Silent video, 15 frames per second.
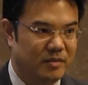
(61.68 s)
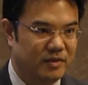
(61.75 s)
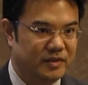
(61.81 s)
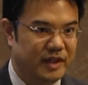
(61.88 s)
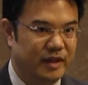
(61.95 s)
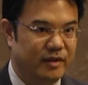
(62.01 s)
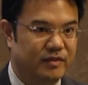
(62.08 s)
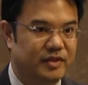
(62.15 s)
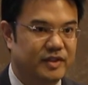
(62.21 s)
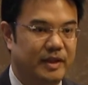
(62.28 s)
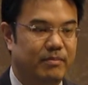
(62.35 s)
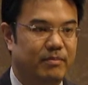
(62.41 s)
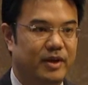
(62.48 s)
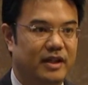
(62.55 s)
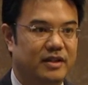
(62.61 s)
themselves
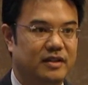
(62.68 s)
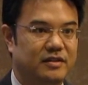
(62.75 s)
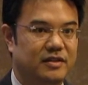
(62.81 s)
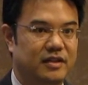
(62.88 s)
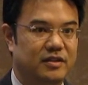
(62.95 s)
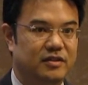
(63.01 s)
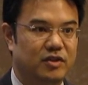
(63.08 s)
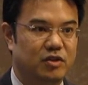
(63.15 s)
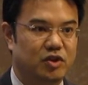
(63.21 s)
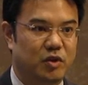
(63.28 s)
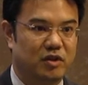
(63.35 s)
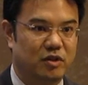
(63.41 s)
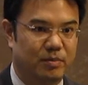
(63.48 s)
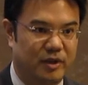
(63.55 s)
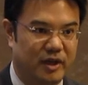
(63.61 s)
some practice in a social
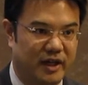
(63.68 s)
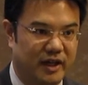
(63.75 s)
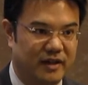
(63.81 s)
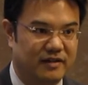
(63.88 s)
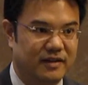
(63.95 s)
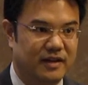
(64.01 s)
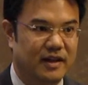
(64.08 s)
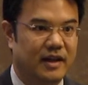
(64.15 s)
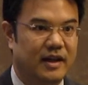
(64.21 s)
enterprise